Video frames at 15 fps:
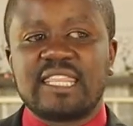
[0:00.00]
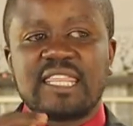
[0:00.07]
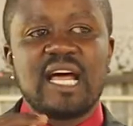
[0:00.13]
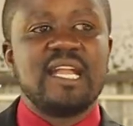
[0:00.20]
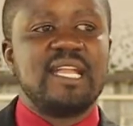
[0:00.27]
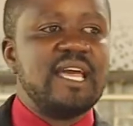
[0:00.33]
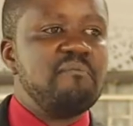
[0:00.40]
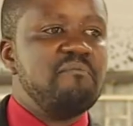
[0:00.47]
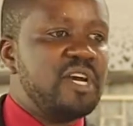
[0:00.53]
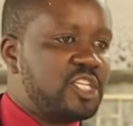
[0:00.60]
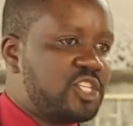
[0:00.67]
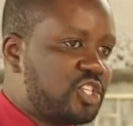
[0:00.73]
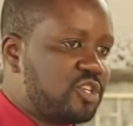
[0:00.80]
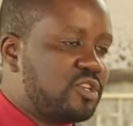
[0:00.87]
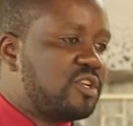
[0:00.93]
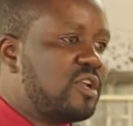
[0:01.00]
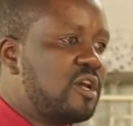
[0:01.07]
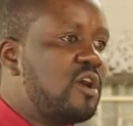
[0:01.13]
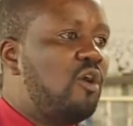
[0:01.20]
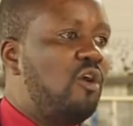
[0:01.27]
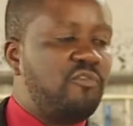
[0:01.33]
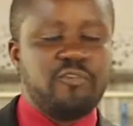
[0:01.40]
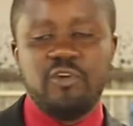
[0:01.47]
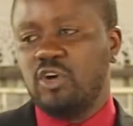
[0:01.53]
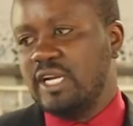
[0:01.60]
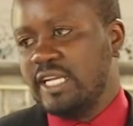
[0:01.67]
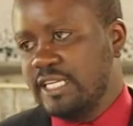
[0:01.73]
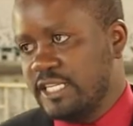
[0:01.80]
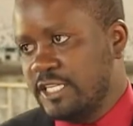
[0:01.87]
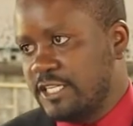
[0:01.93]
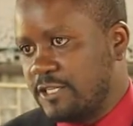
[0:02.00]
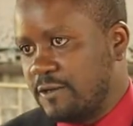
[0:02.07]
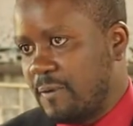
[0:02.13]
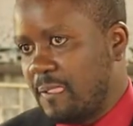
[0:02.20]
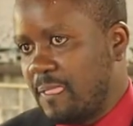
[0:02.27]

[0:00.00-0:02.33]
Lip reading: third dimension of knowledge.